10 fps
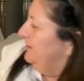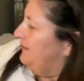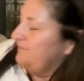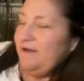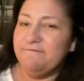
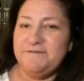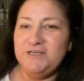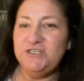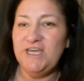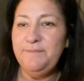Gone for
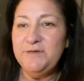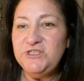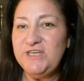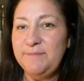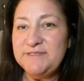cheap
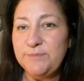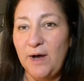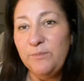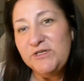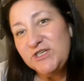cheapest chips
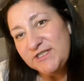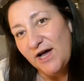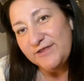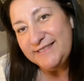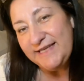one, which has
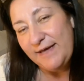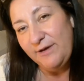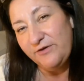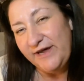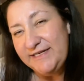got the same
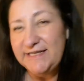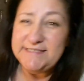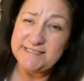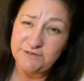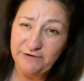
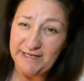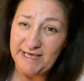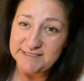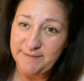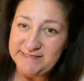ingredients as the really
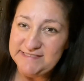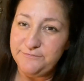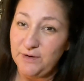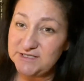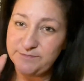
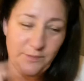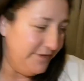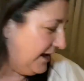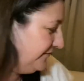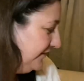expensive ones, but
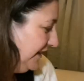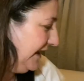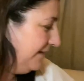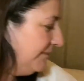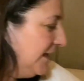without the
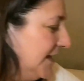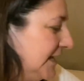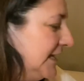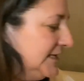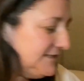name.
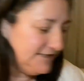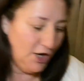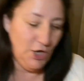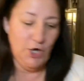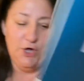So,